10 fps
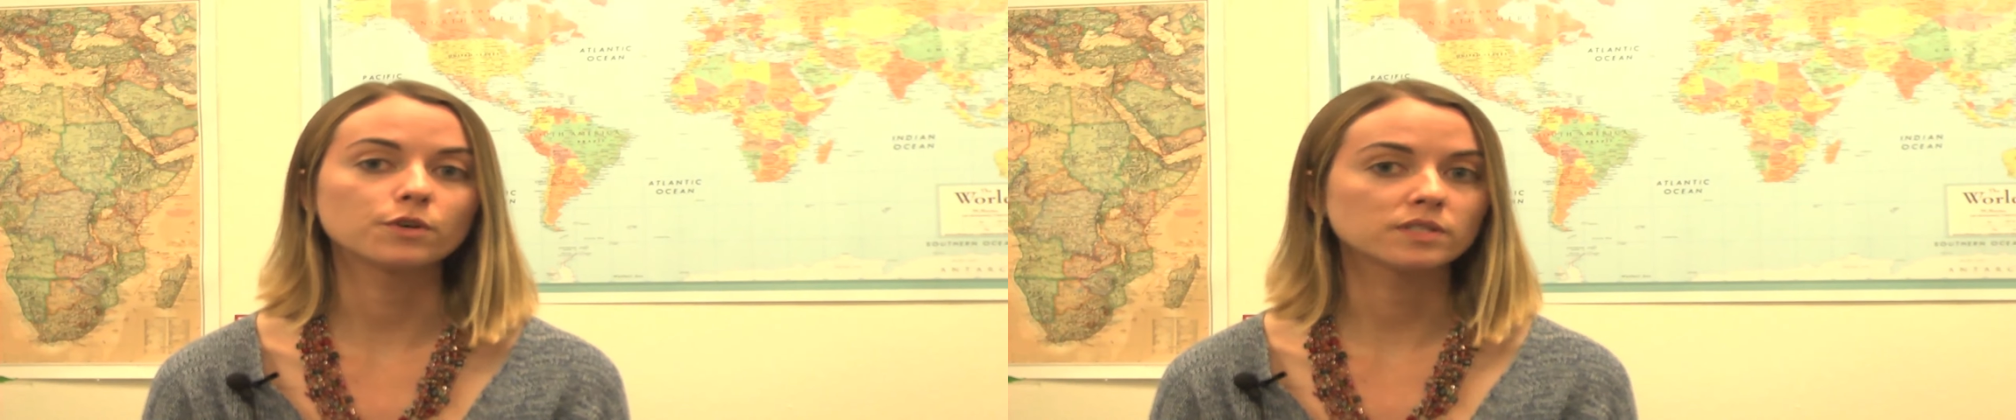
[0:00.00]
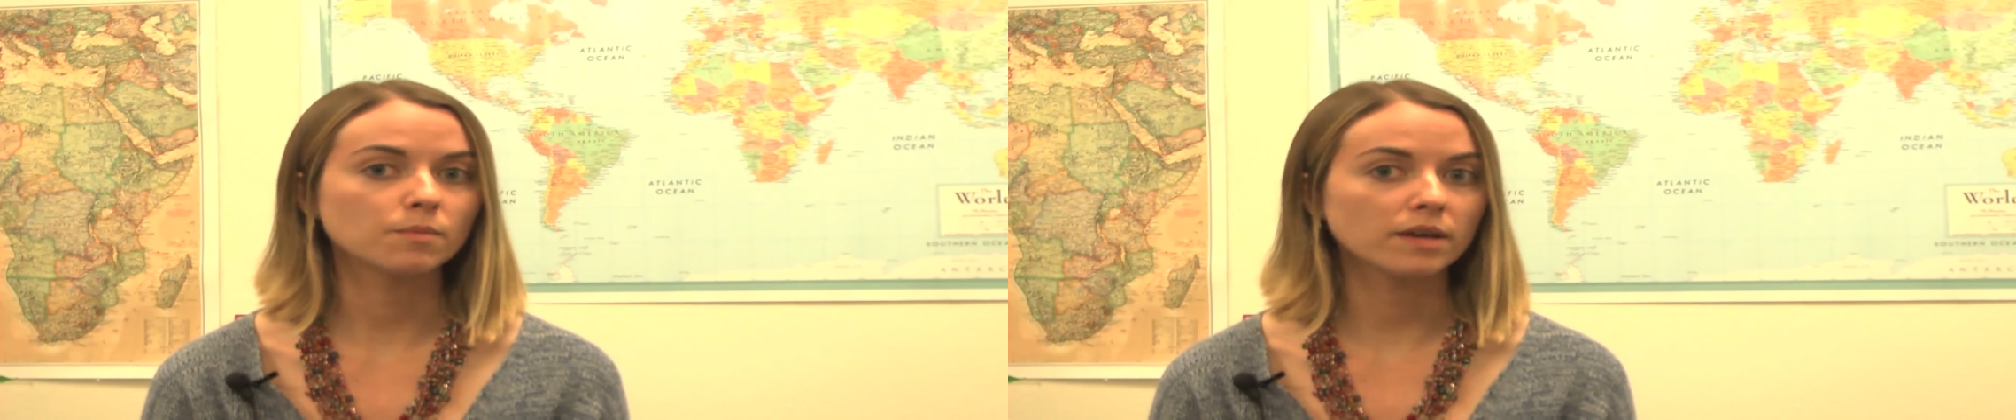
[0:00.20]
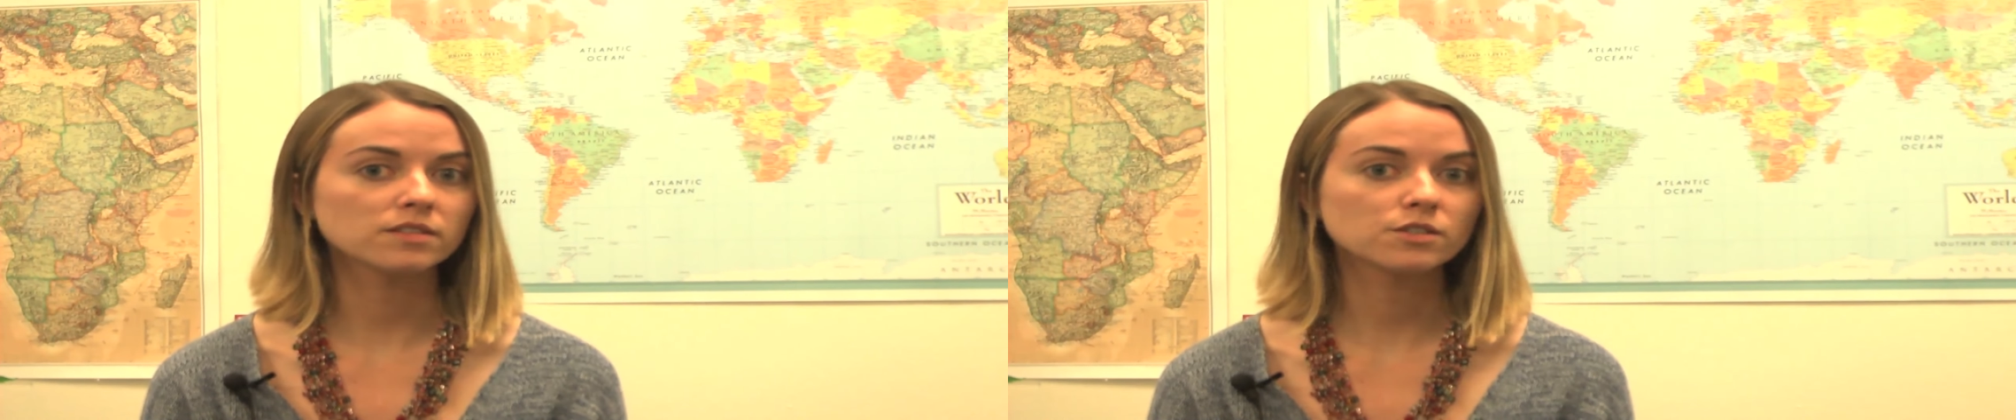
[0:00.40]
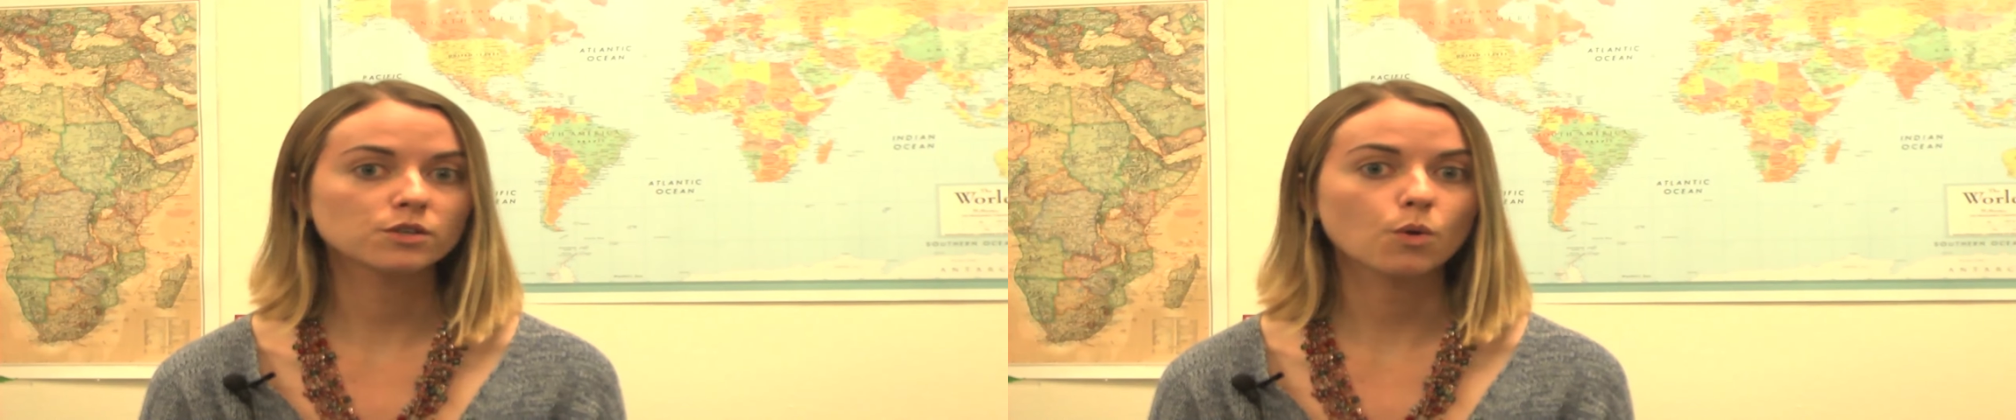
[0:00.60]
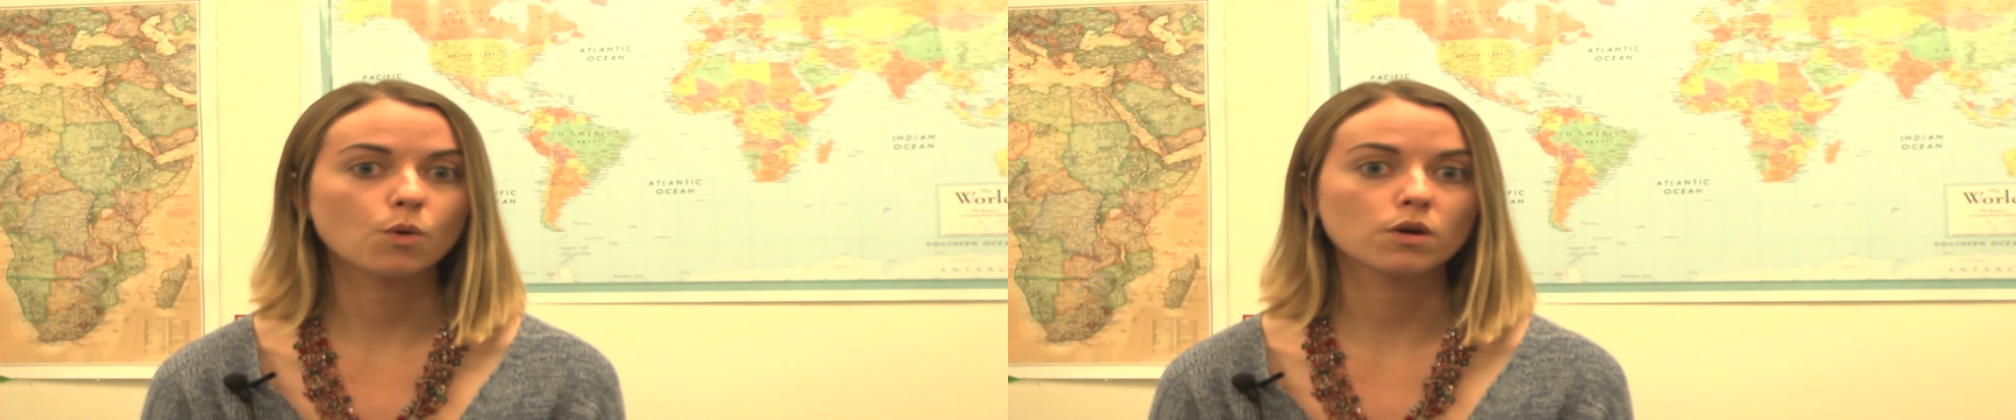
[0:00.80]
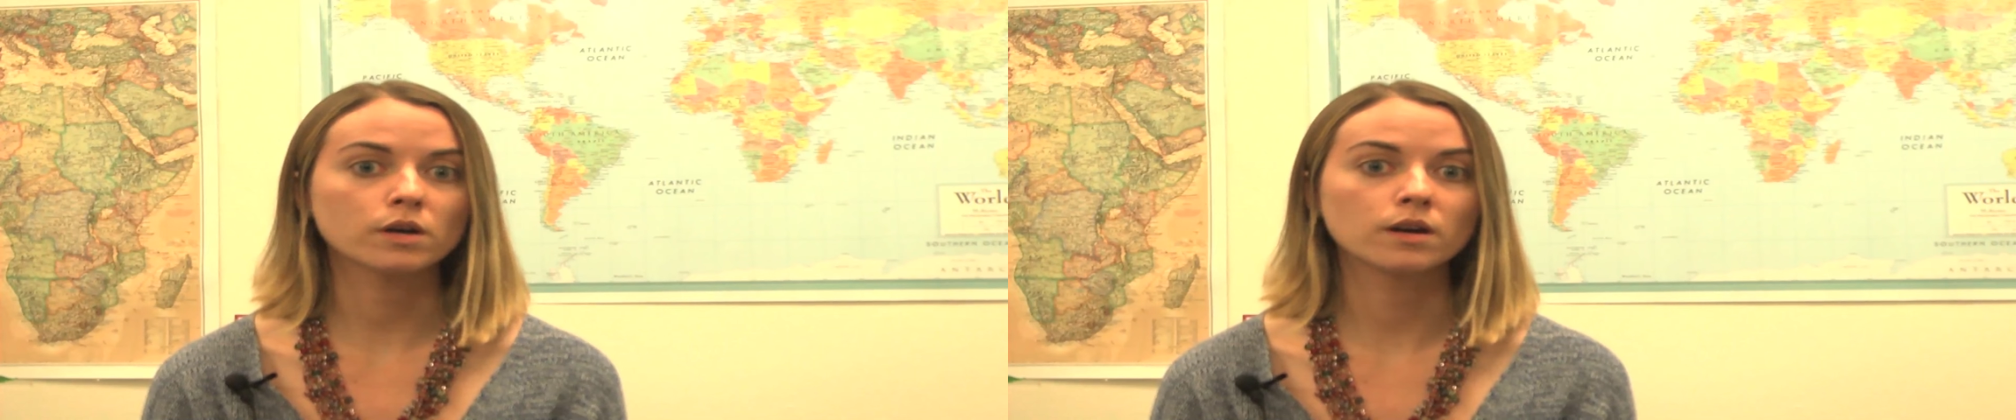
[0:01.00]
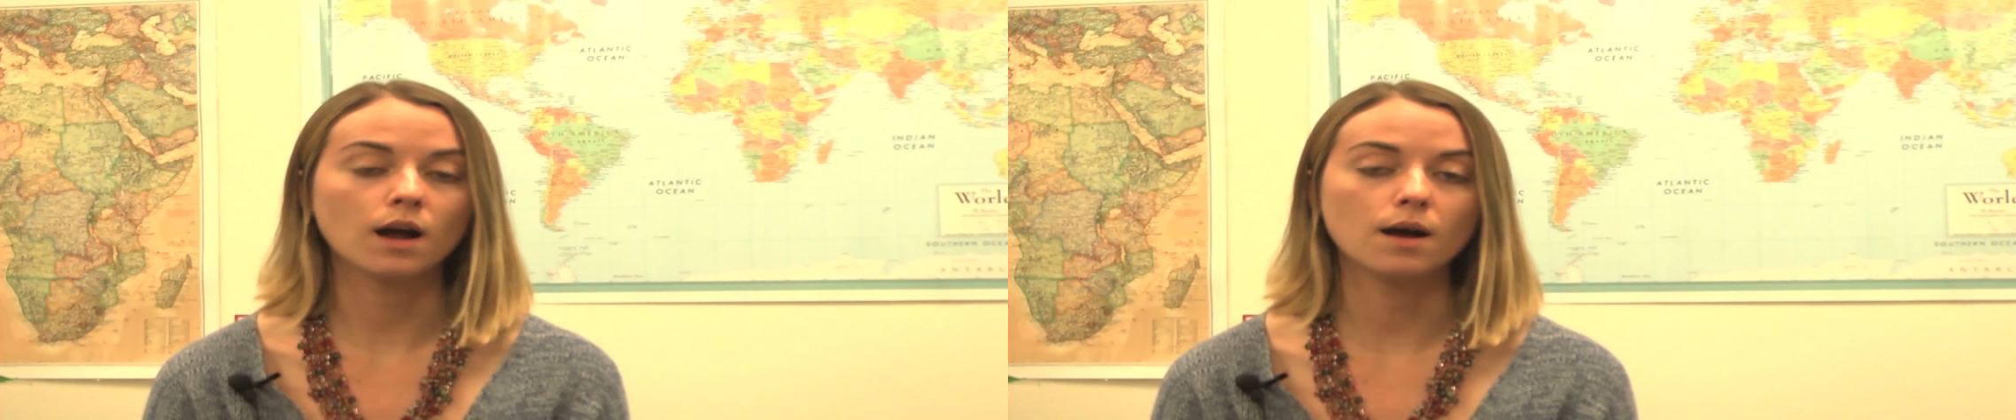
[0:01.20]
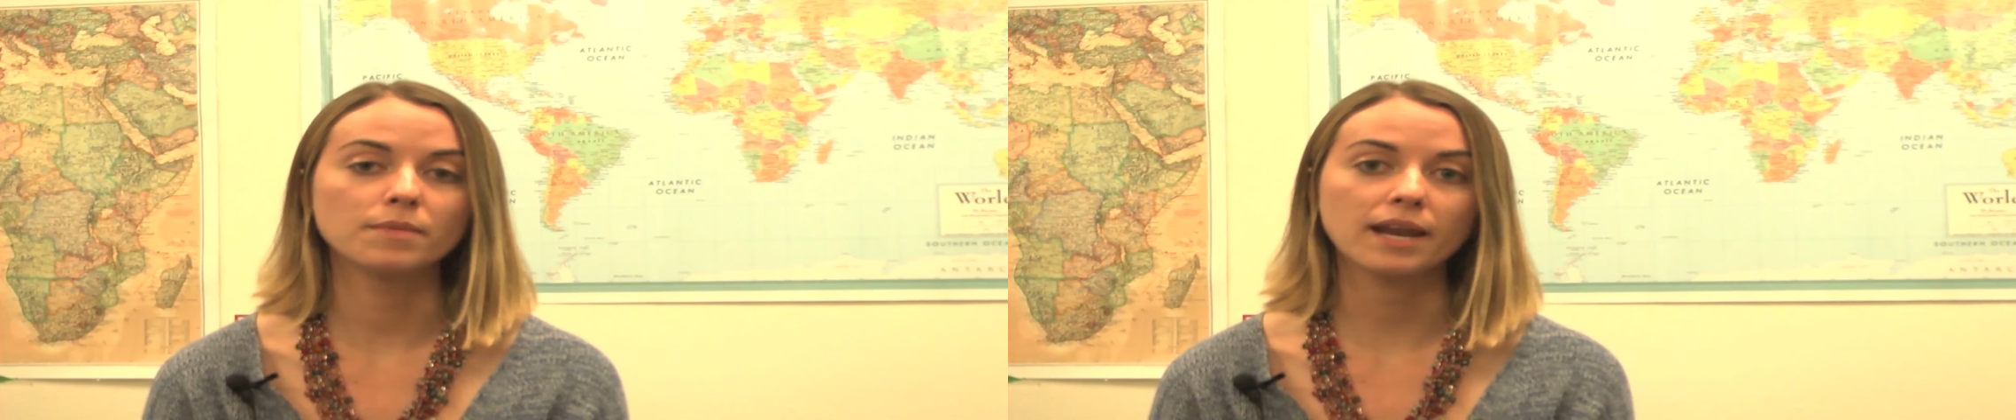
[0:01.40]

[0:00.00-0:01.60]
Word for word: full semester or um,